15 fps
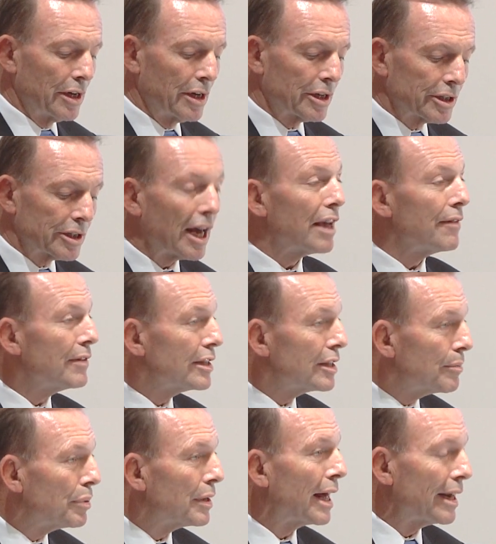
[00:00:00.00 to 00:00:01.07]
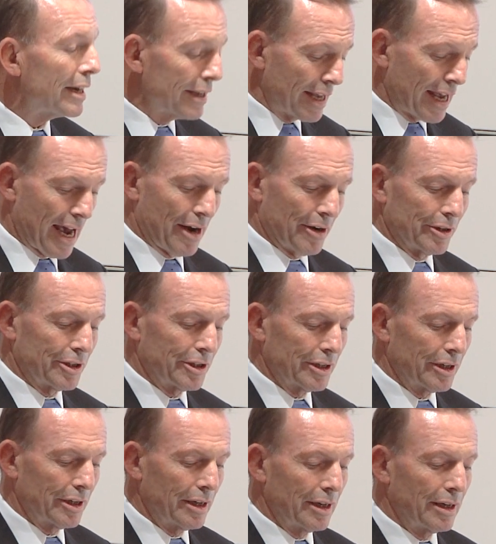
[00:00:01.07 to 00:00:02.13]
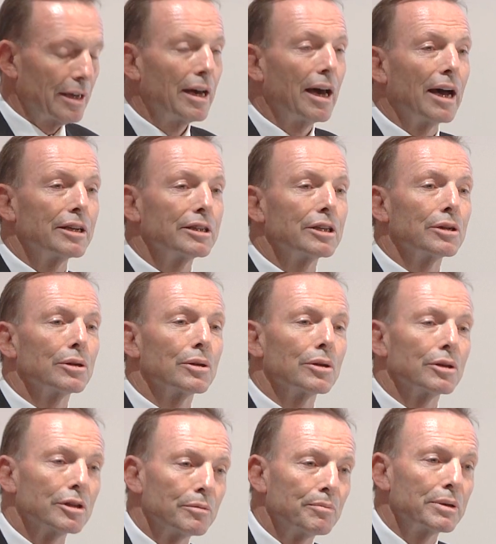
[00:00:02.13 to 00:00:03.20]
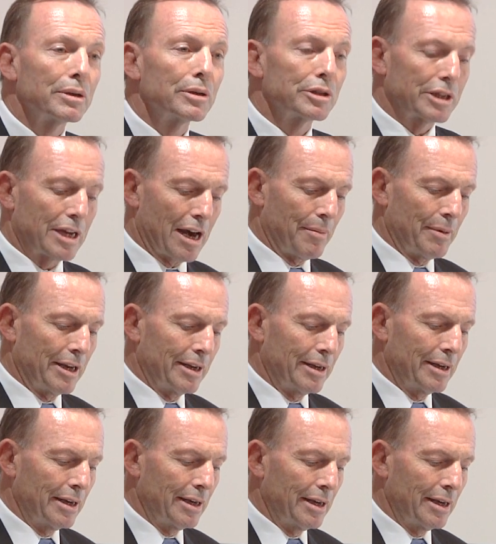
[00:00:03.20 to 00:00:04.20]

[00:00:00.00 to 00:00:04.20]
saving the planet counts until the bills come in